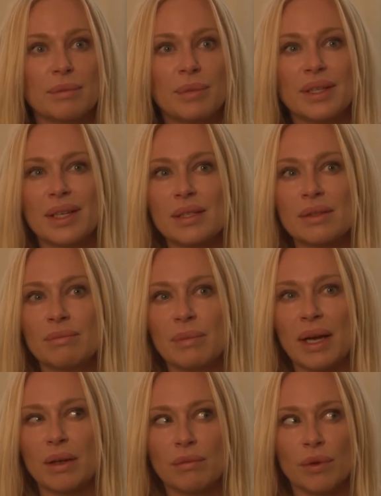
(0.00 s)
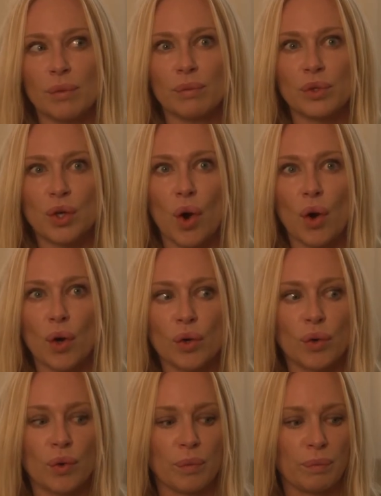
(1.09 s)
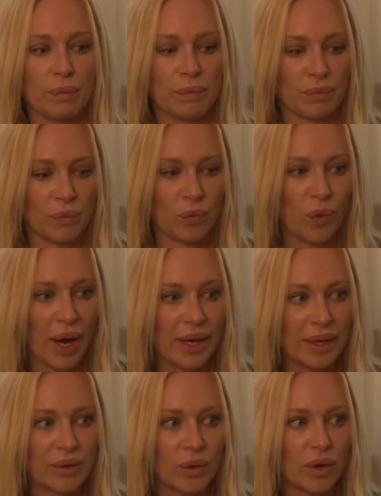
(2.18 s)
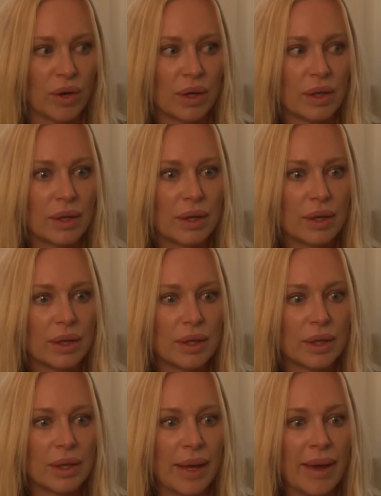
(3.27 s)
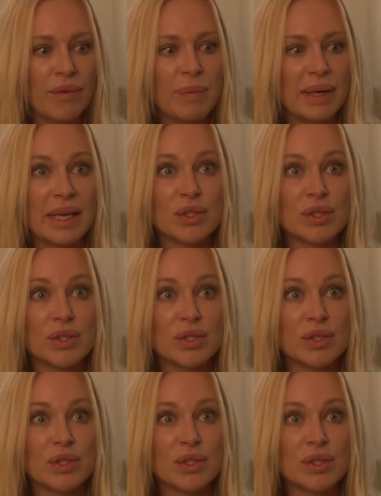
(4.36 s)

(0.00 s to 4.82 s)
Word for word: But it doesn't matter if you're dark or white or everybody